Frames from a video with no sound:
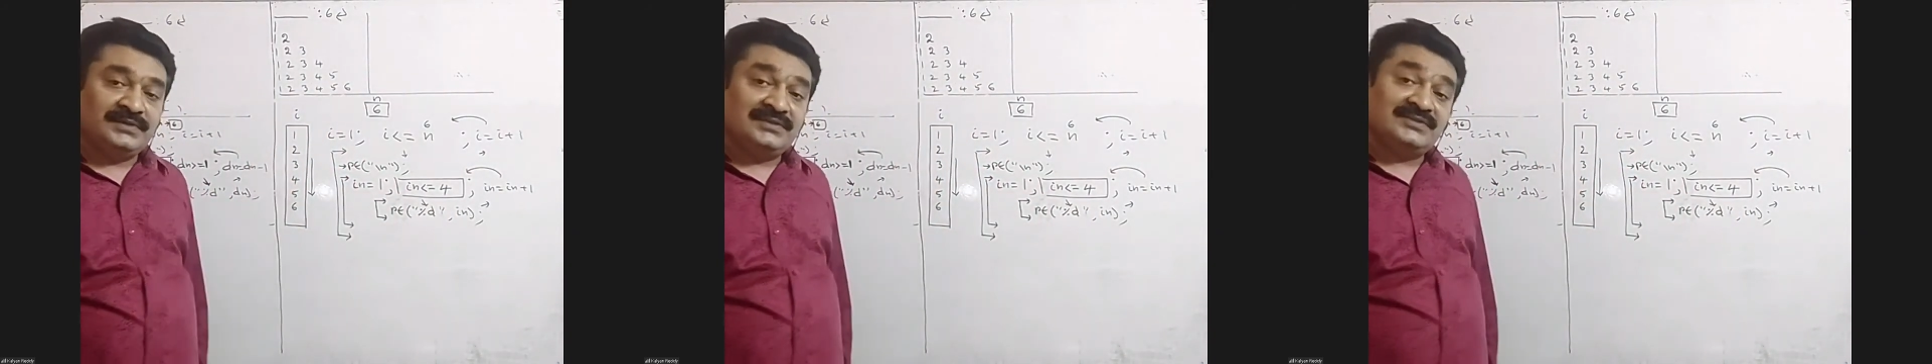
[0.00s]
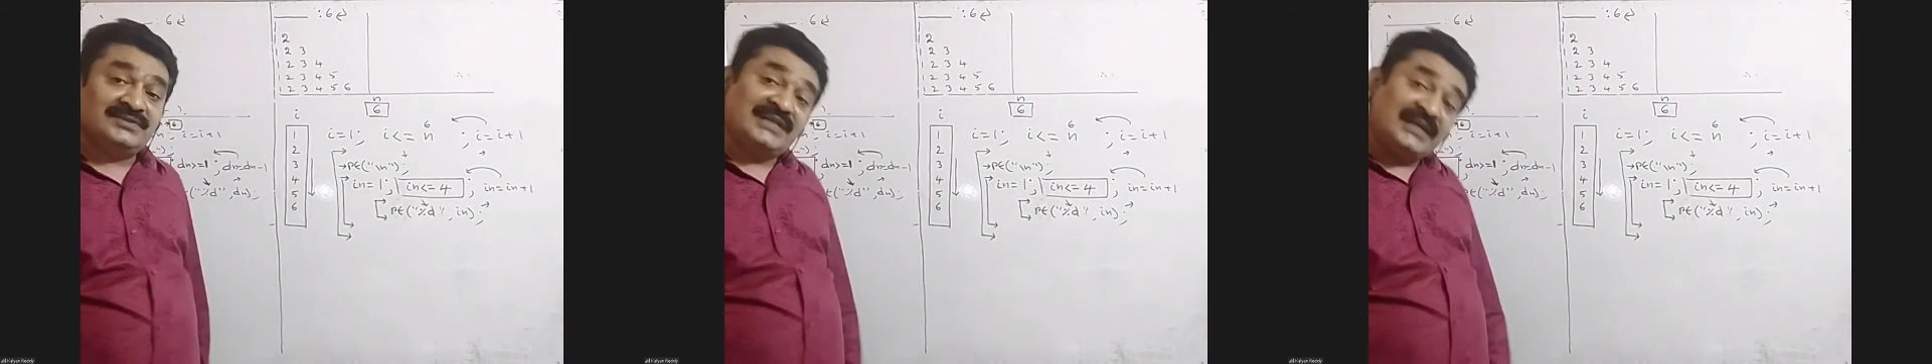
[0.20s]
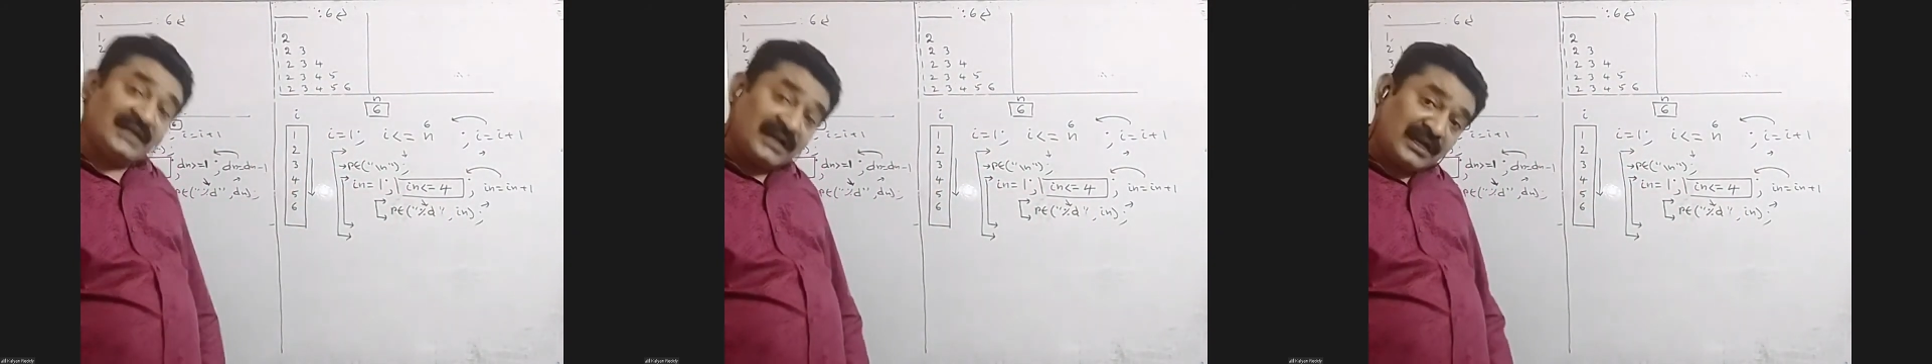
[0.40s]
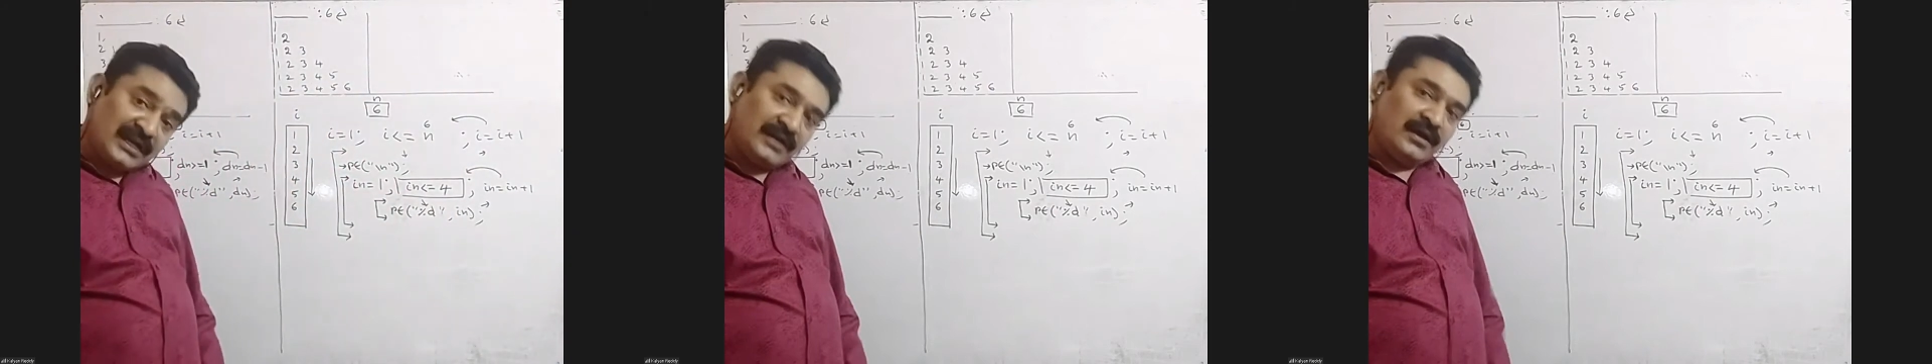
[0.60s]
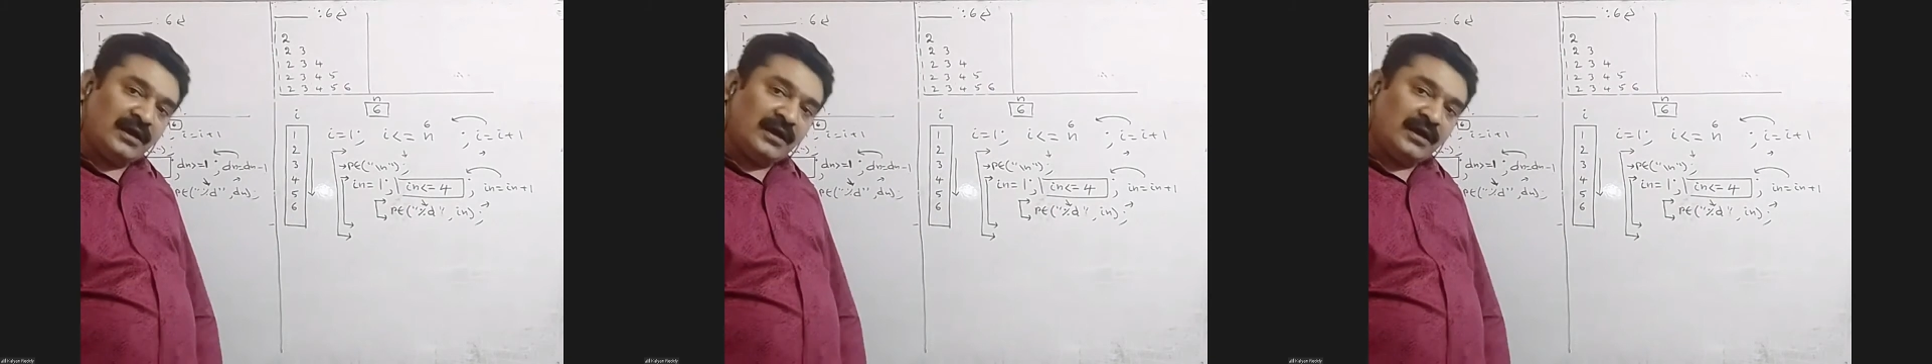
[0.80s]
second line
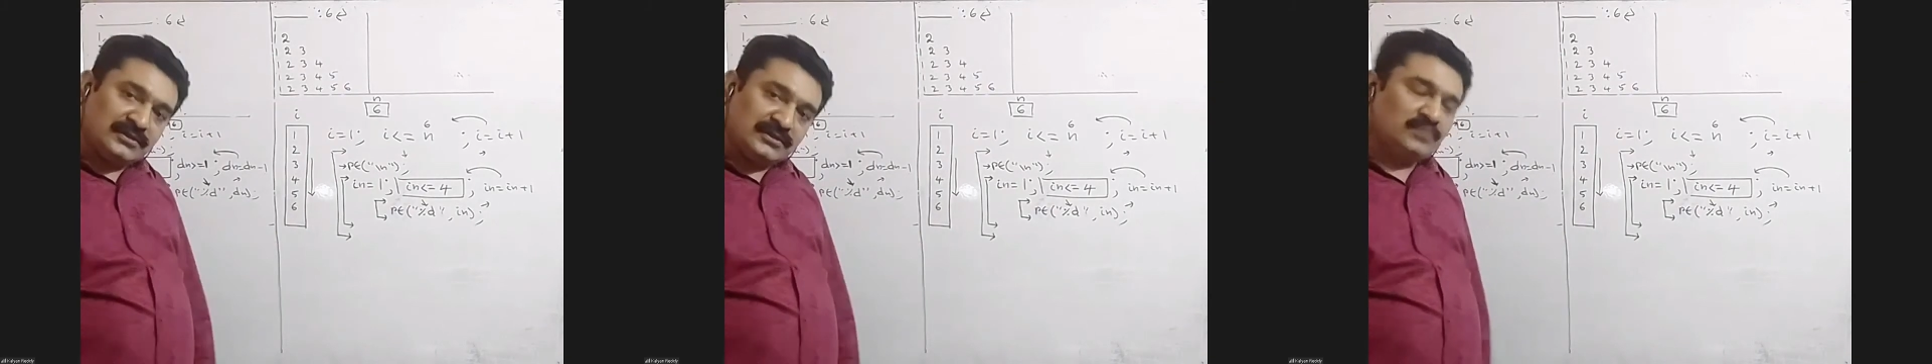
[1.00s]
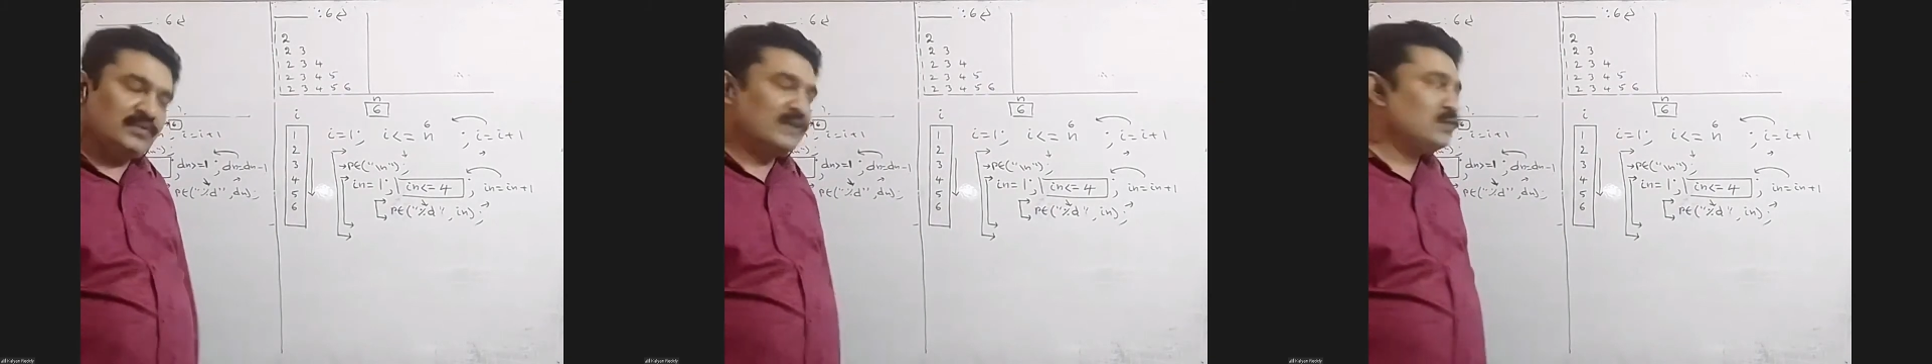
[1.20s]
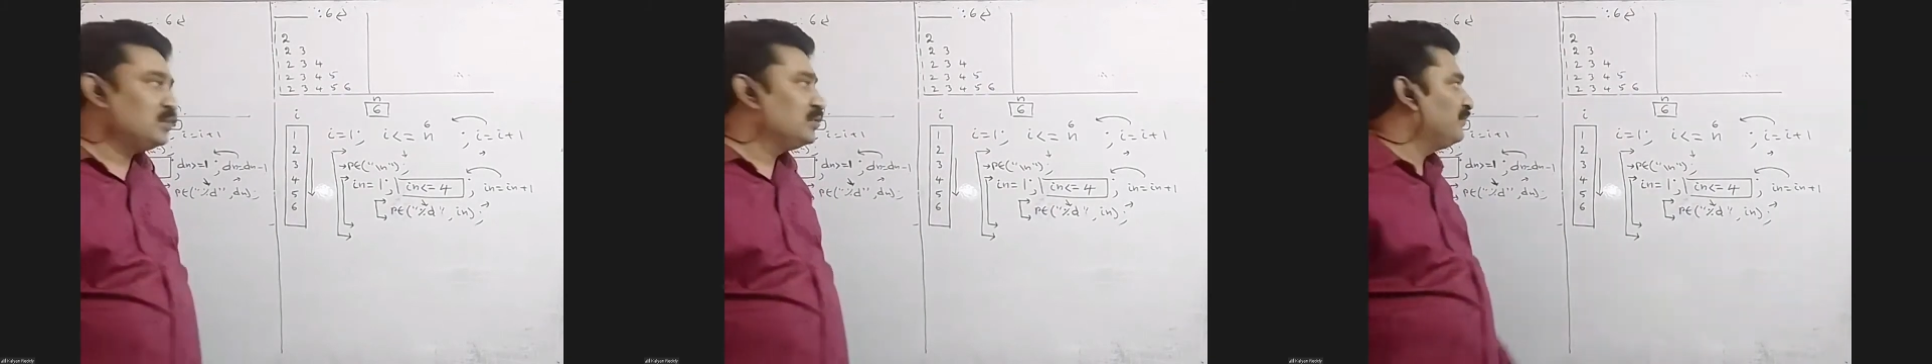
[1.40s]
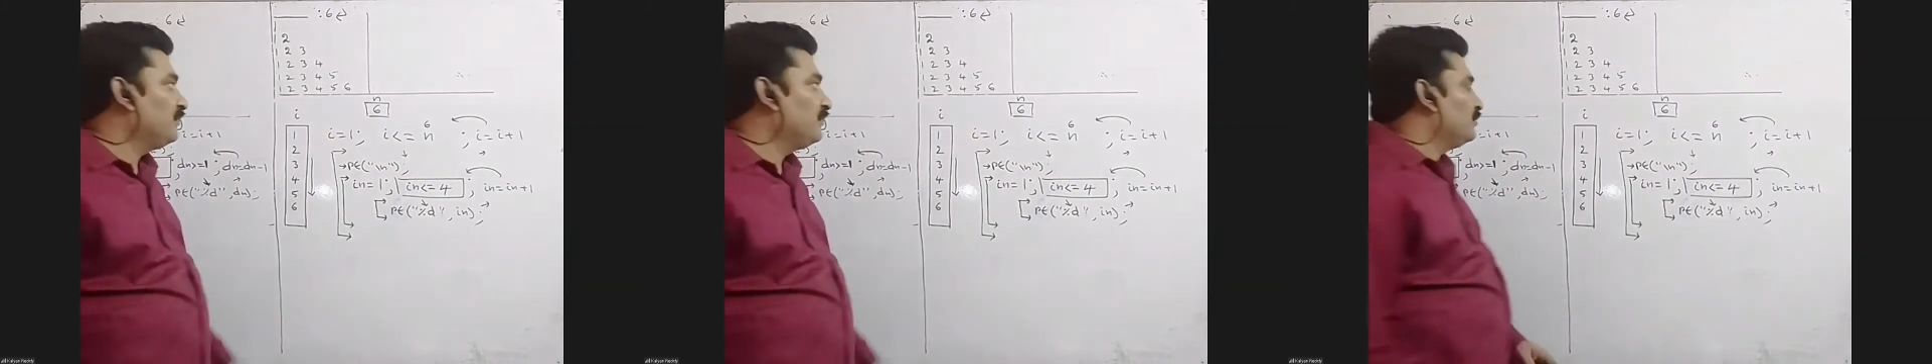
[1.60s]
also 1 2 3 4,